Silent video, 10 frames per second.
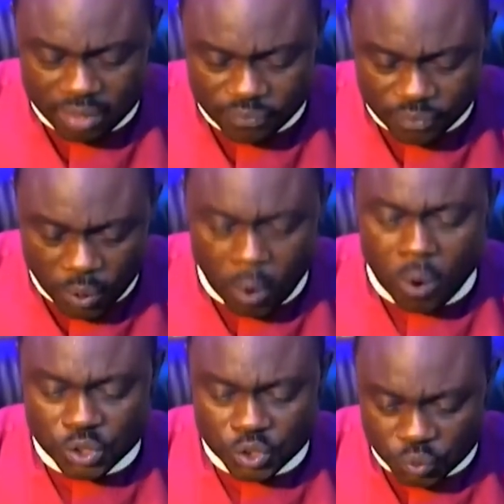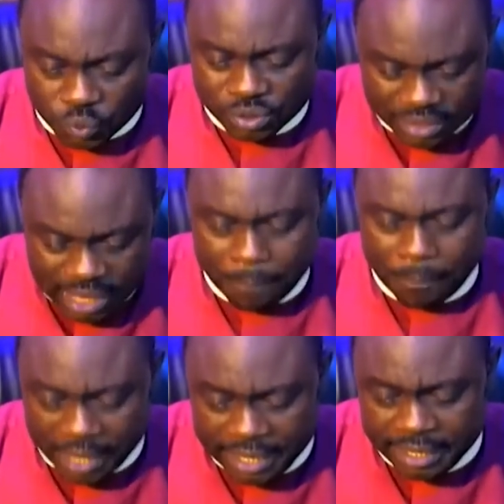God should step
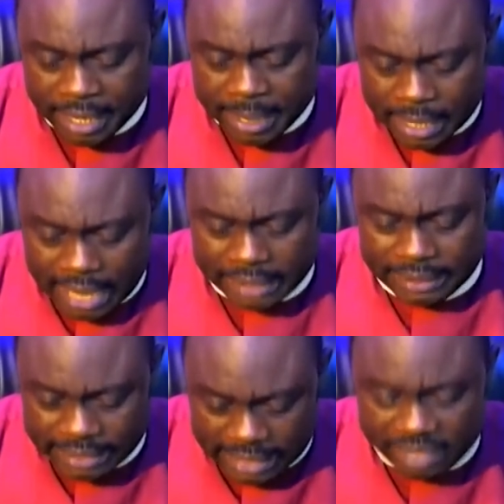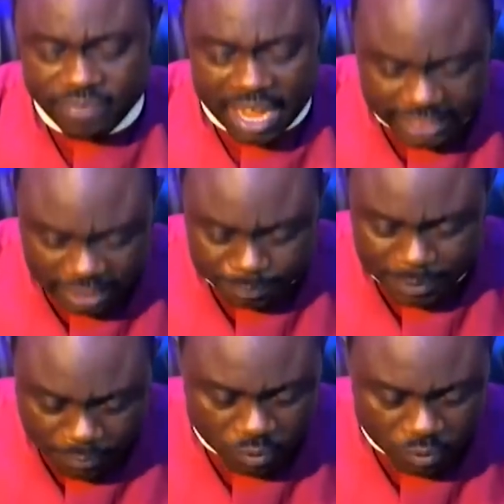in and deliver his people.